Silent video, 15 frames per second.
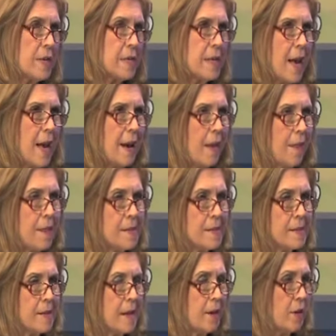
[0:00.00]
is. Now this
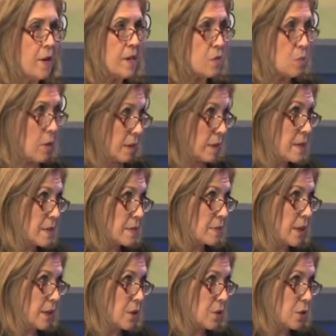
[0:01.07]
center is
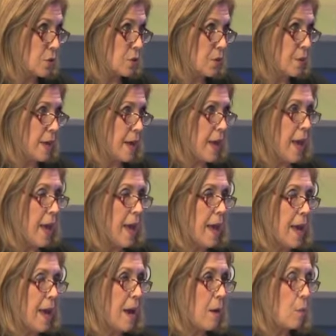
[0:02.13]
relatively new.
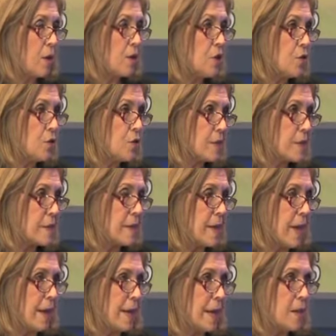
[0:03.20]
Yes. And what you just
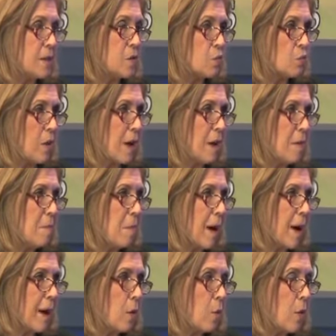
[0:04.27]
said, it's run
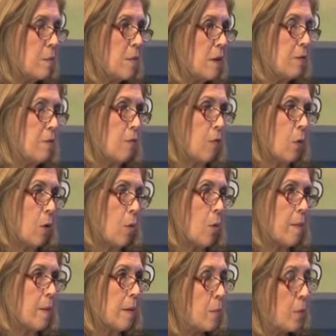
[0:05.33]
by women for
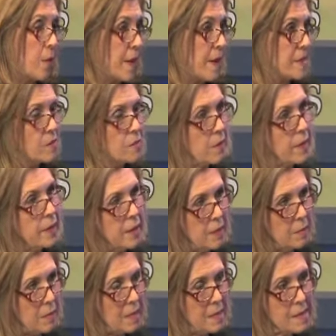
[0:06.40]
women. Boy, that's really key
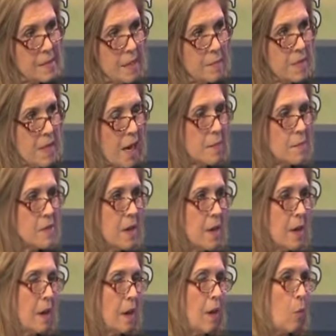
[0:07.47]
because sometimes
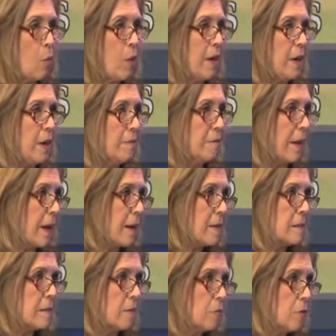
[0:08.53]
we,
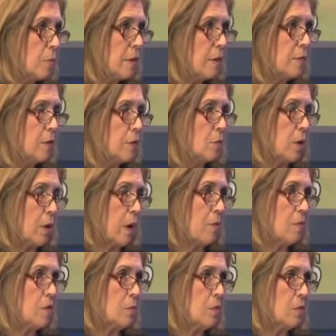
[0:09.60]
as a woman, feel more
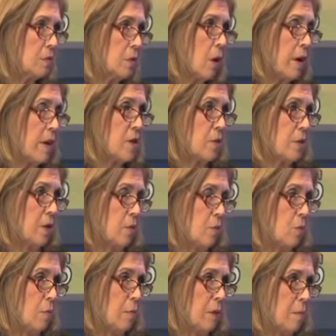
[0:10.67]
comfortable talking to another woman